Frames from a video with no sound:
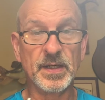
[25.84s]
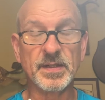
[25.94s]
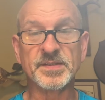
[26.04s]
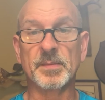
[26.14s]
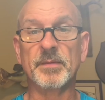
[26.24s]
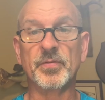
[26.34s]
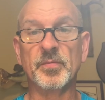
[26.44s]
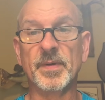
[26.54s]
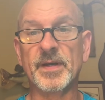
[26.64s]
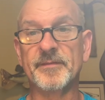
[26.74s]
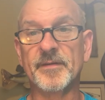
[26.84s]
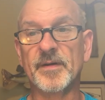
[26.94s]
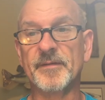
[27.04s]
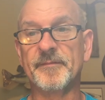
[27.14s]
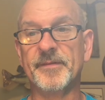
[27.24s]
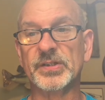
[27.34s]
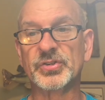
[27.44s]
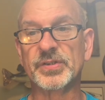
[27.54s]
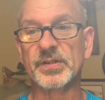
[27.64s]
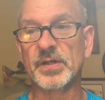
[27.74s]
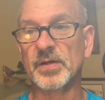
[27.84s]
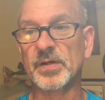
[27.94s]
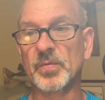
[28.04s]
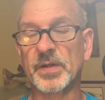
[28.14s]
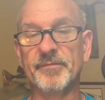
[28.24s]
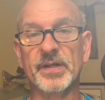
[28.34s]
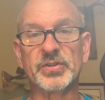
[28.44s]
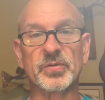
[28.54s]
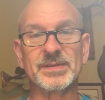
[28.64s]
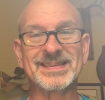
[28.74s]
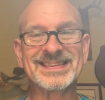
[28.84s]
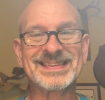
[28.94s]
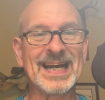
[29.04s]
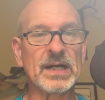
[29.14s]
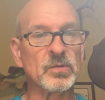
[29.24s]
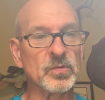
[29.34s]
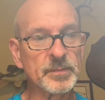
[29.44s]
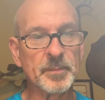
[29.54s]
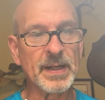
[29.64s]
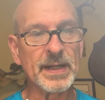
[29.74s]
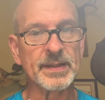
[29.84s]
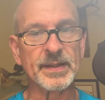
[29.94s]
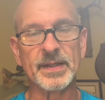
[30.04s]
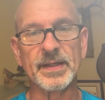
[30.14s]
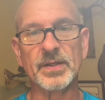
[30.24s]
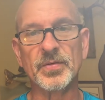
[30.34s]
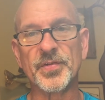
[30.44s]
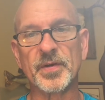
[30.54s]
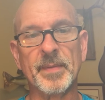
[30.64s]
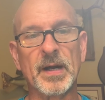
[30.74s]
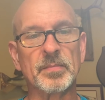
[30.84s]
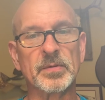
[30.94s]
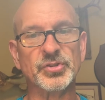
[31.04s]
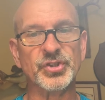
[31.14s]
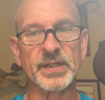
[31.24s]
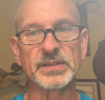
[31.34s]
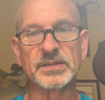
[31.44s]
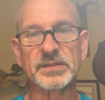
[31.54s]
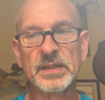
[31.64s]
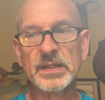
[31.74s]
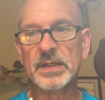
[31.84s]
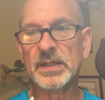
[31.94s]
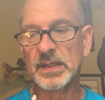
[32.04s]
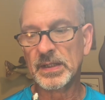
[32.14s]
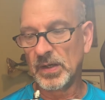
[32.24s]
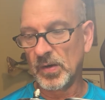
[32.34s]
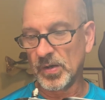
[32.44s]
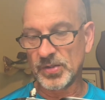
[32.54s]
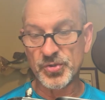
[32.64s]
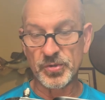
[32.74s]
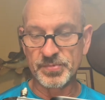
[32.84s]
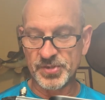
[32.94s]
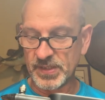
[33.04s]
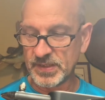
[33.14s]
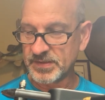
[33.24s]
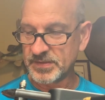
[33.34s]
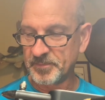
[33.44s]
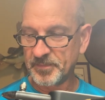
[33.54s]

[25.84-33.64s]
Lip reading: Some of you may have fished conventional tackle back in the day and using Marabou jigs or tube jigs.